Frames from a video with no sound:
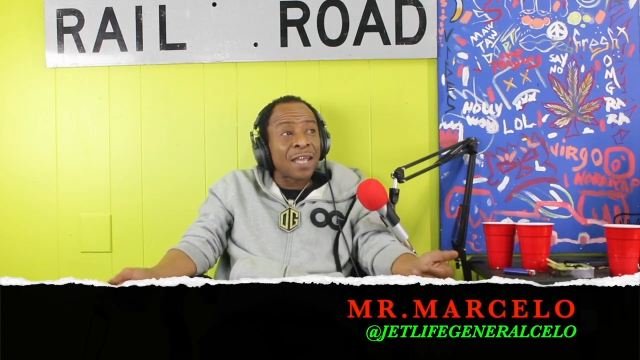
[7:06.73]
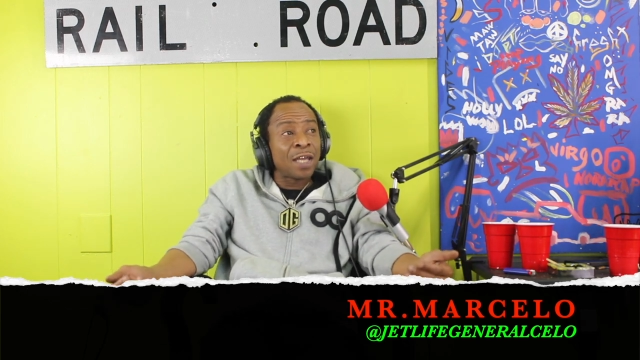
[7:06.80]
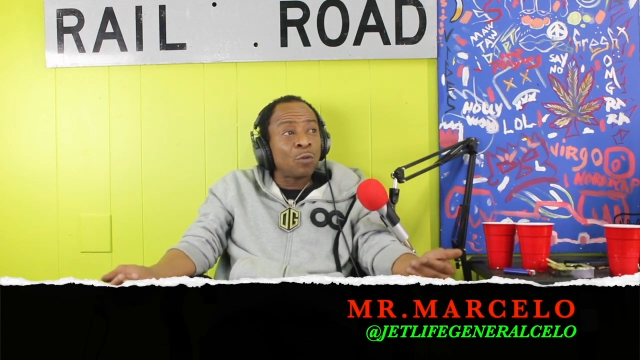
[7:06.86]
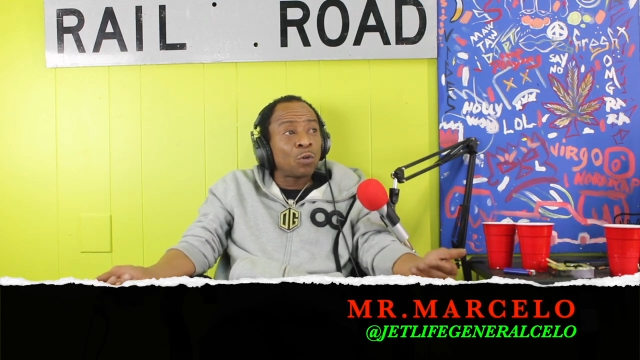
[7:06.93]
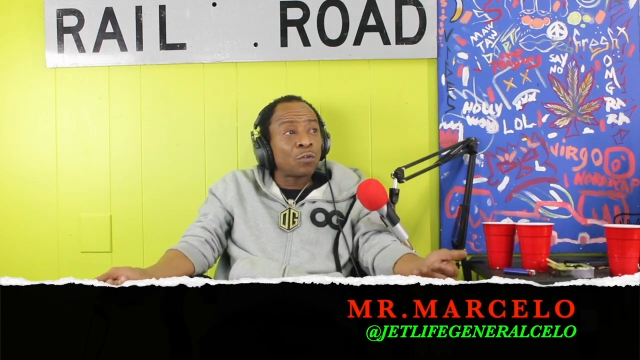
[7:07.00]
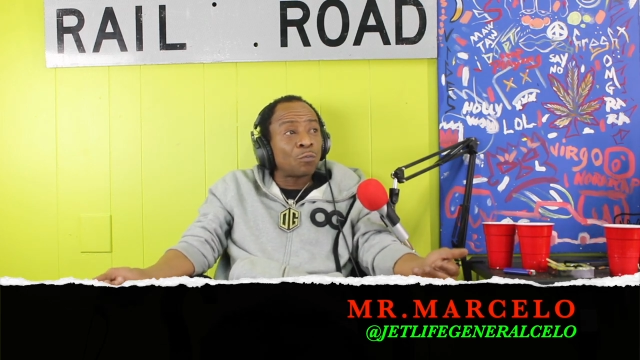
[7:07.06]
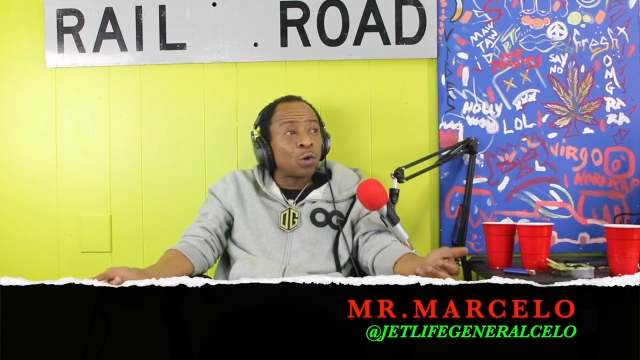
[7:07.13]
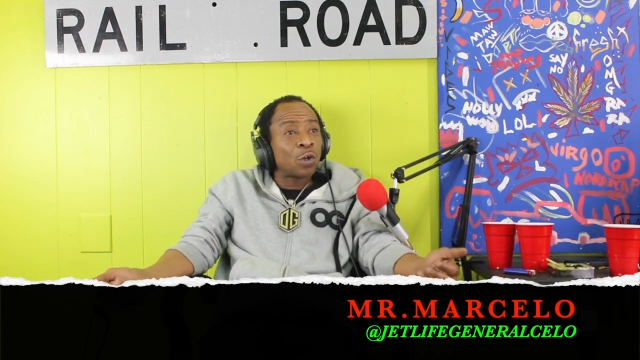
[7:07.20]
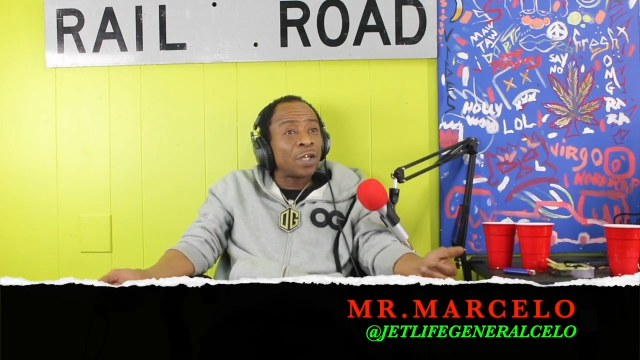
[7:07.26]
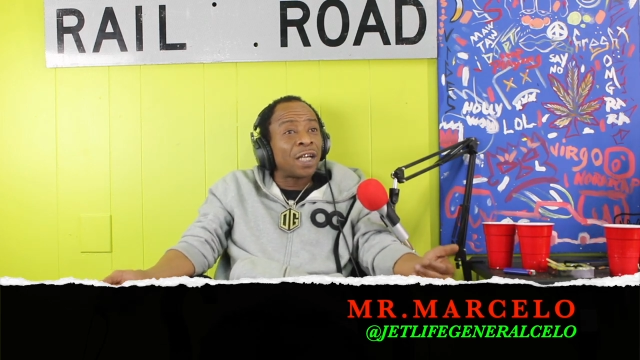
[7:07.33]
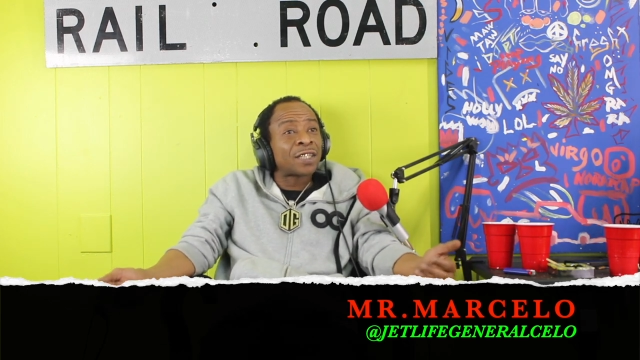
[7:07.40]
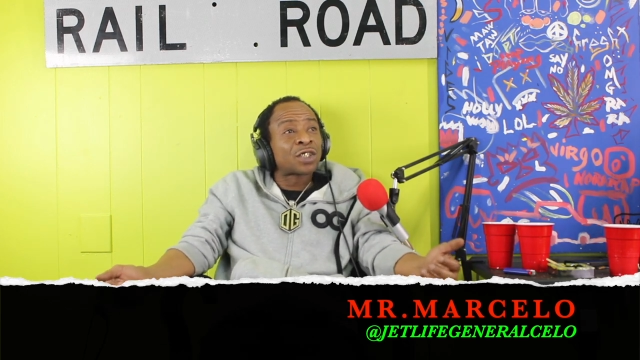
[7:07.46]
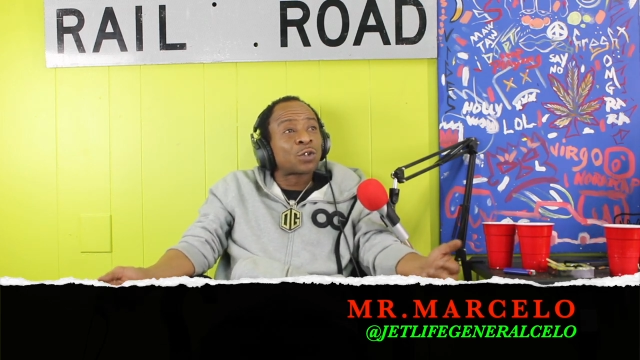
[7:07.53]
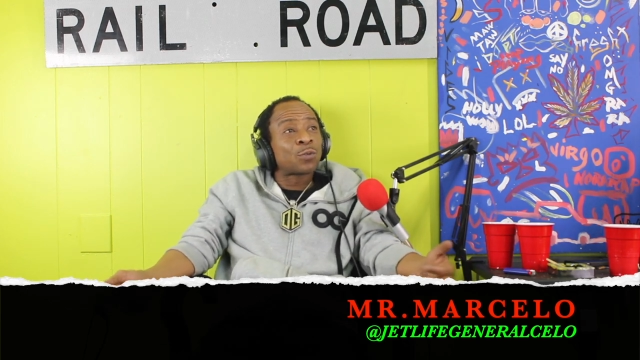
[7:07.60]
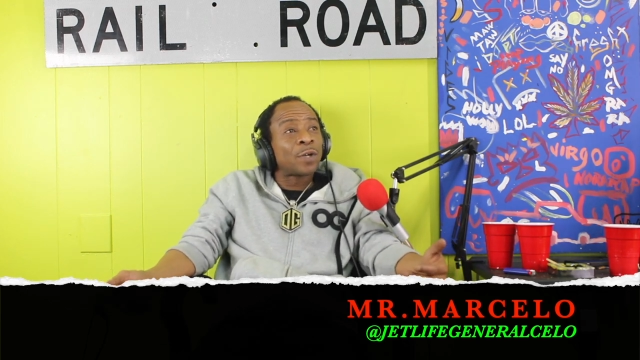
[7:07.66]
it was more or
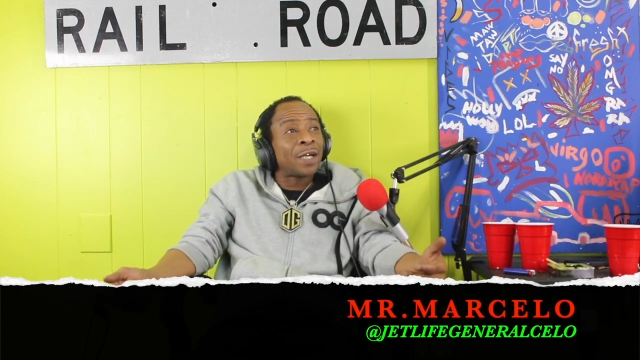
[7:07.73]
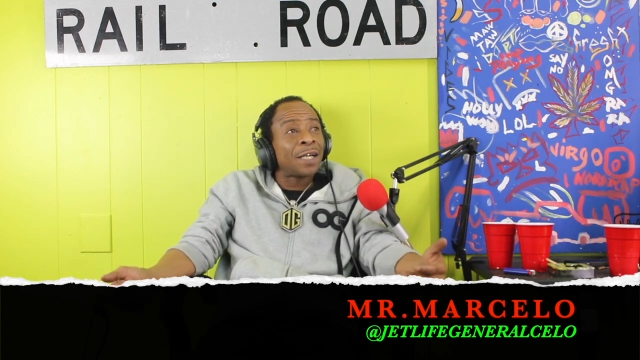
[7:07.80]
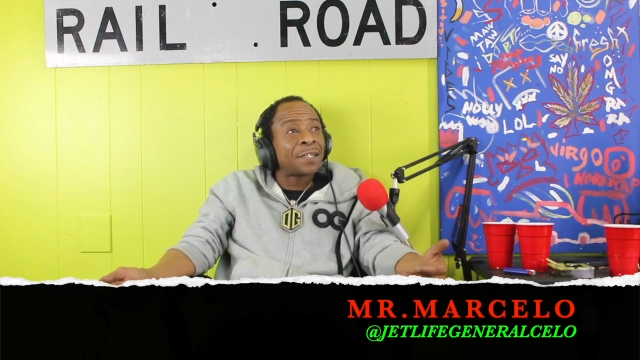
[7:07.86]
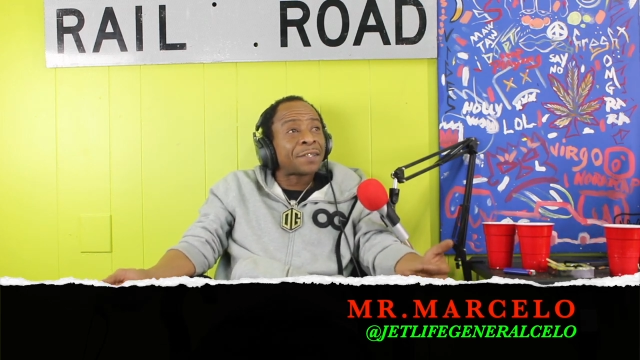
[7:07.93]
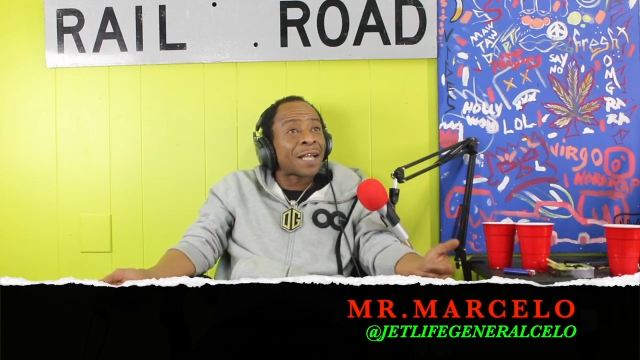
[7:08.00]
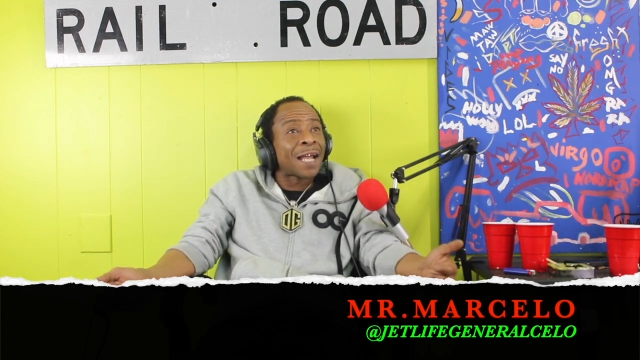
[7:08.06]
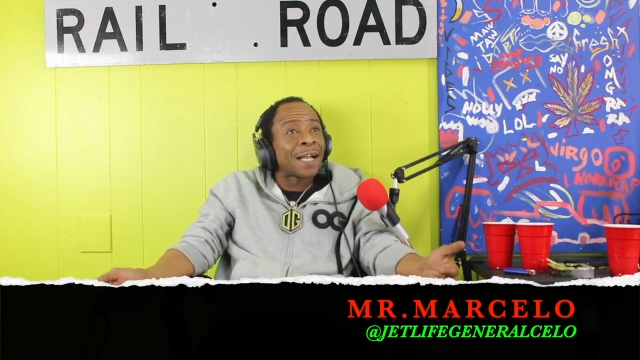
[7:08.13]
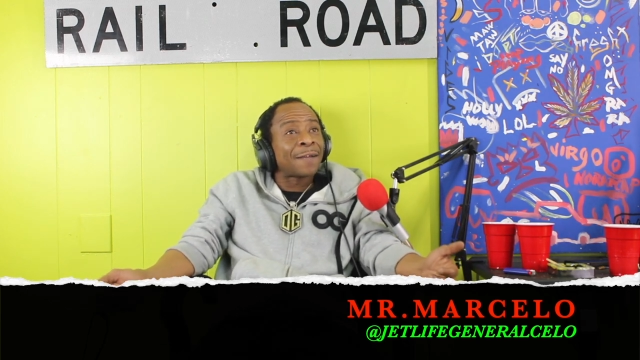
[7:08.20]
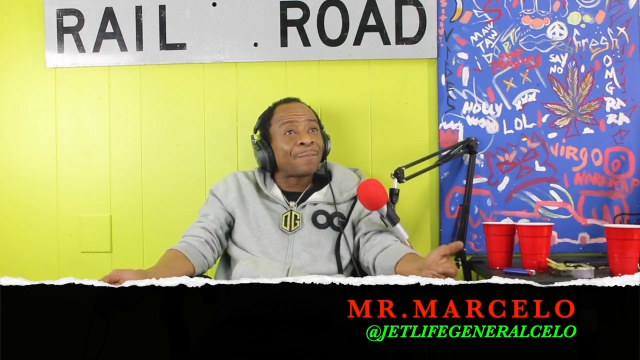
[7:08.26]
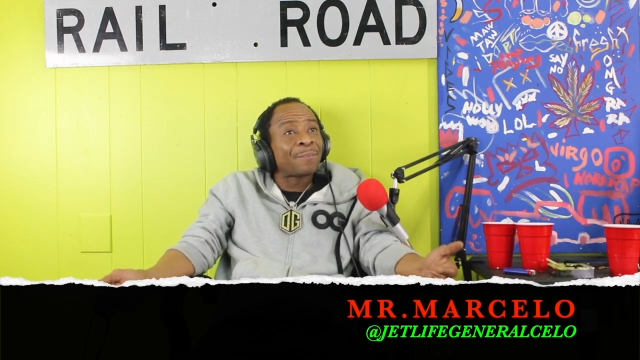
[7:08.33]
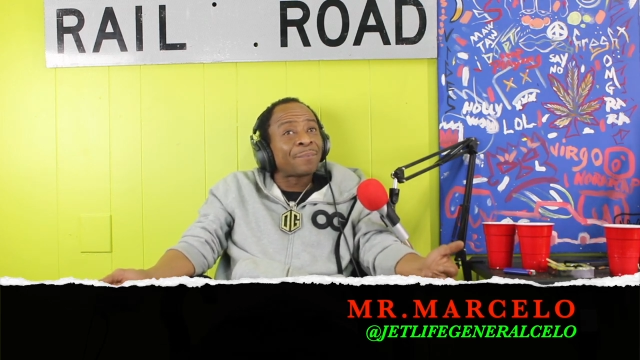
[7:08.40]
less to where it's like